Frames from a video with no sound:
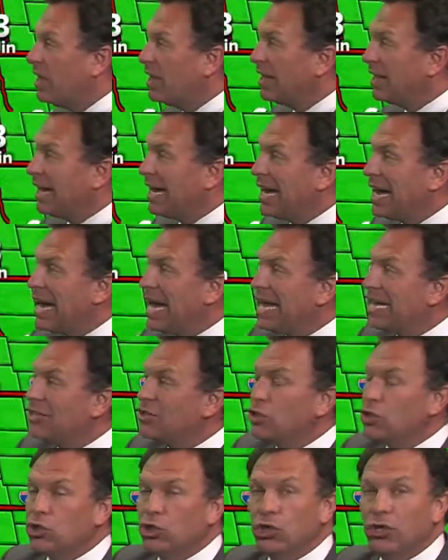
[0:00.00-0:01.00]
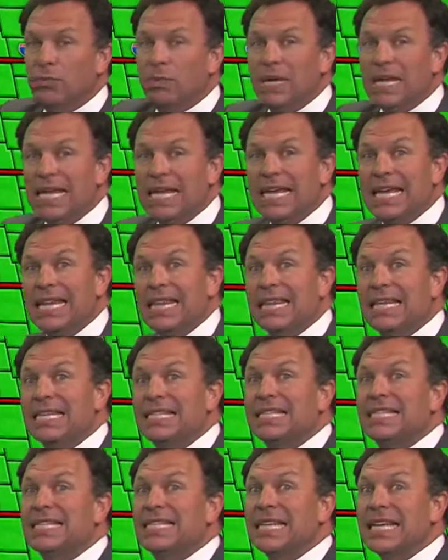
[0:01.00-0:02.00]
the highs should be in the
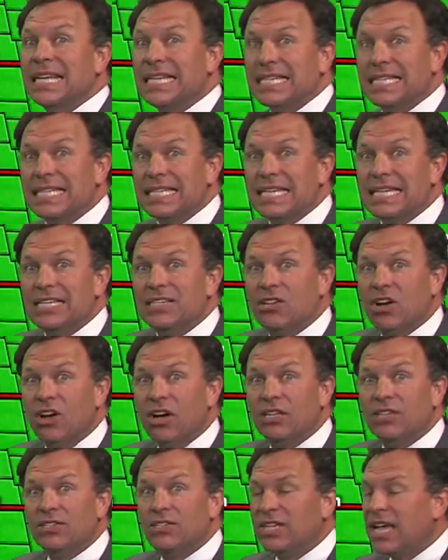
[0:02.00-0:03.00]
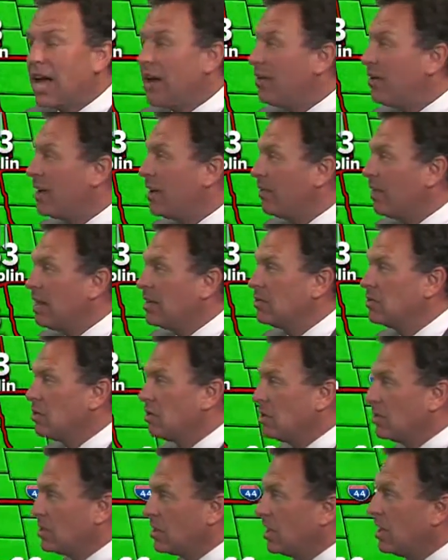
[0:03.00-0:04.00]
60s on Saturday around
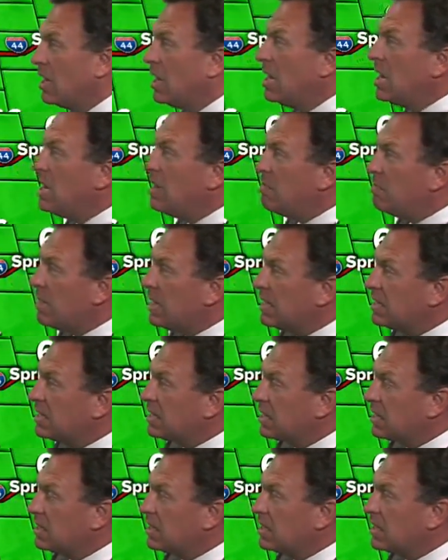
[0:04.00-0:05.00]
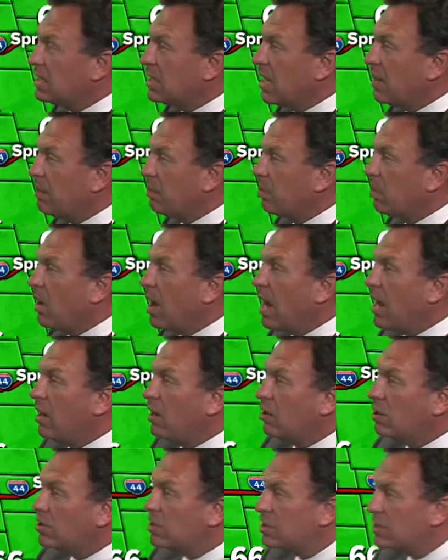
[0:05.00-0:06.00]
Tulsa, mid 60s at
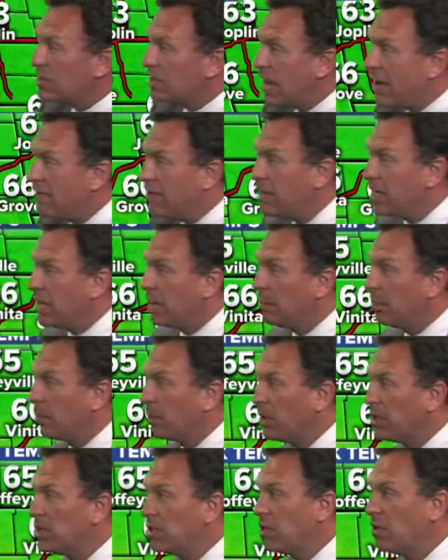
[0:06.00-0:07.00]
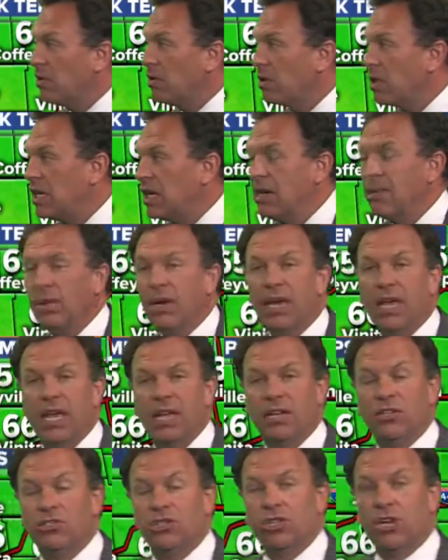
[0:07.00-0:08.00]
Pryor, 70 at Bristow, Okemah,
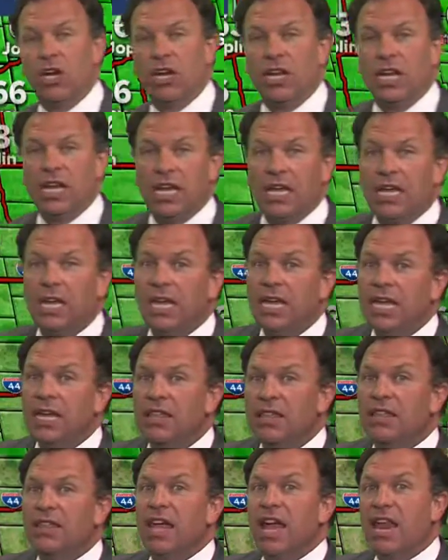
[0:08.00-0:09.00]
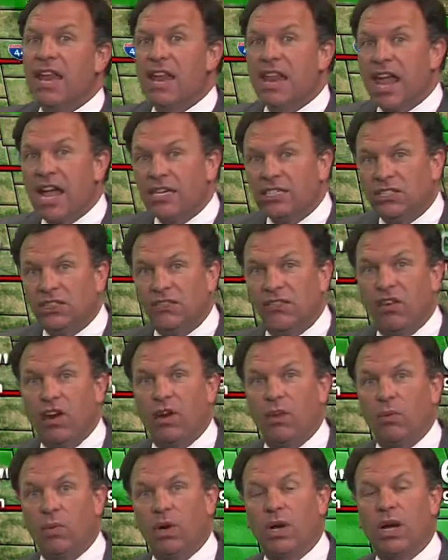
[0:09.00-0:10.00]
and Shawnee. Then that next
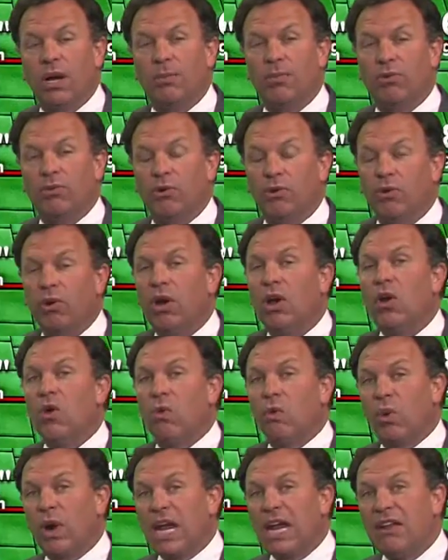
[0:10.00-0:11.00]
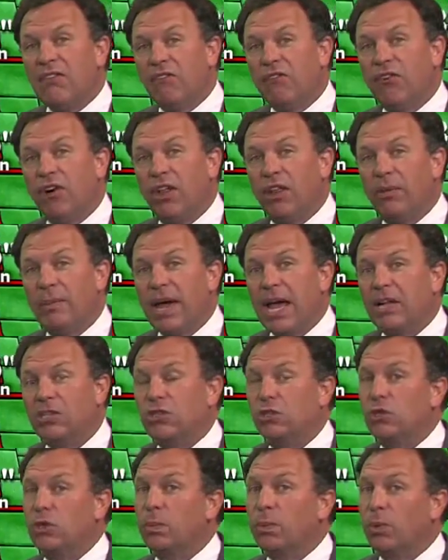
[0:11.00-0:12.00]
front will come through. Rainfall
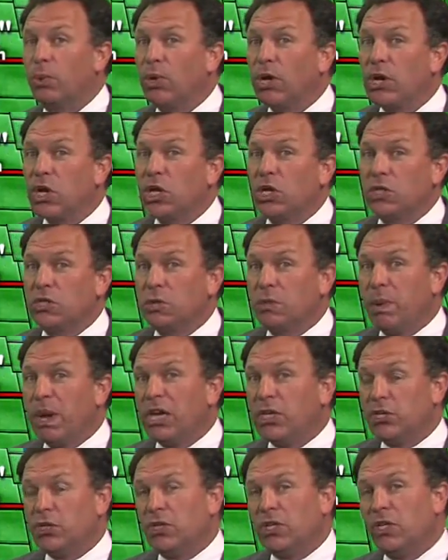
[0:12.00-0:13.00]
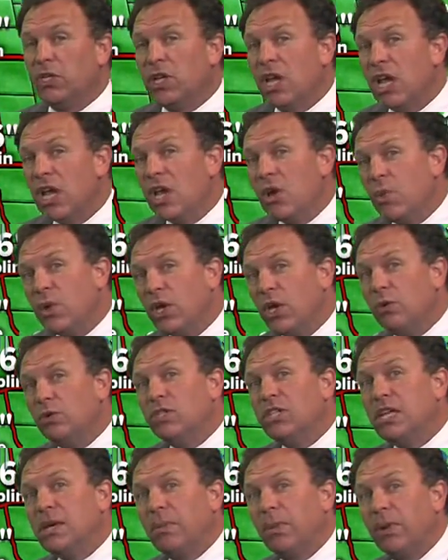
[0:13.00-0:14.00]
amounts look pretty good, especially as we go
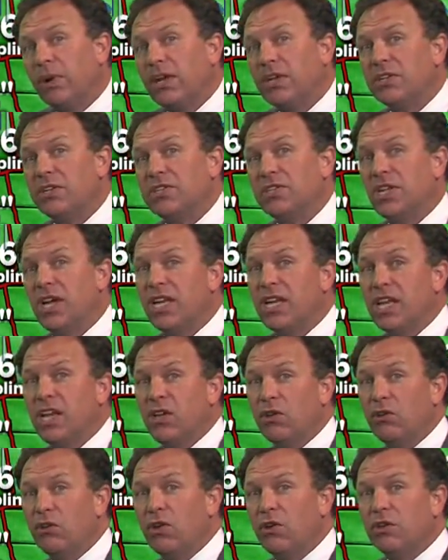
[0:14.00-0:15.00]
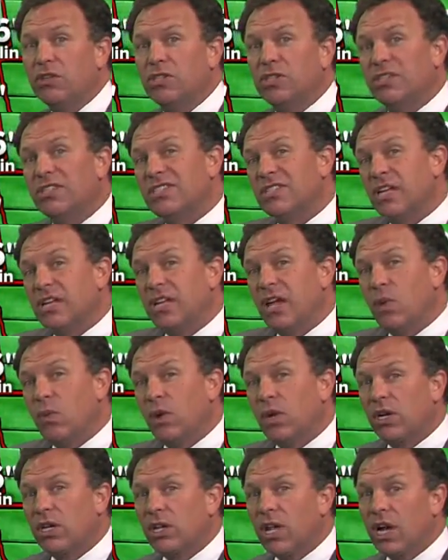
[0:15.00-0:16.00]
deeper into Sunday. You'll notice that Sunday at
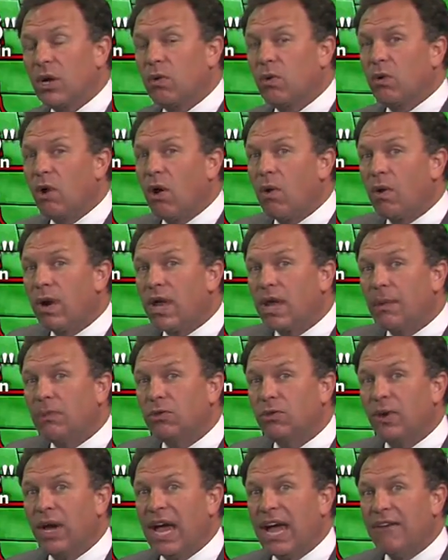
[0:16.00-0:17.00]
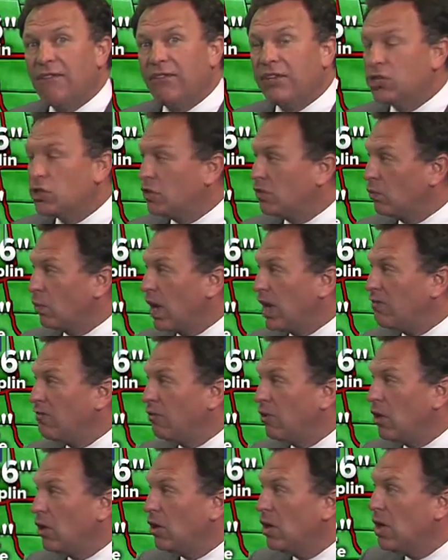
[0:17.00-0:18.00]
1 o'clock, we're already up to a half inch of
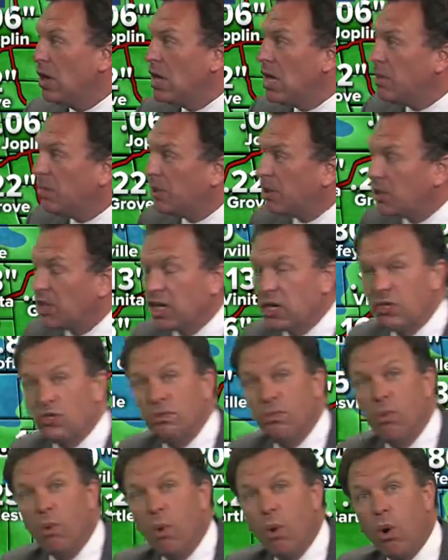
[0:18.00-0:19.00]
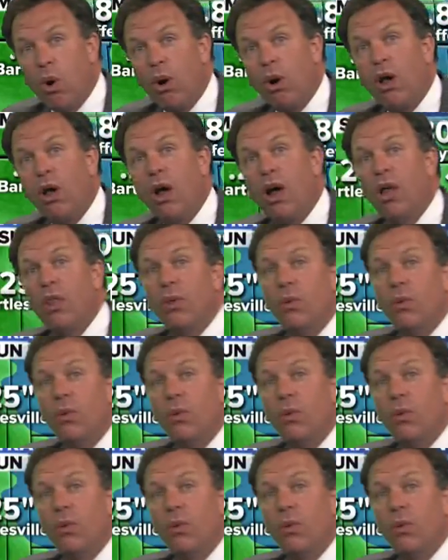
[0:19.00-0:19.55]
rainfall, but there's more on the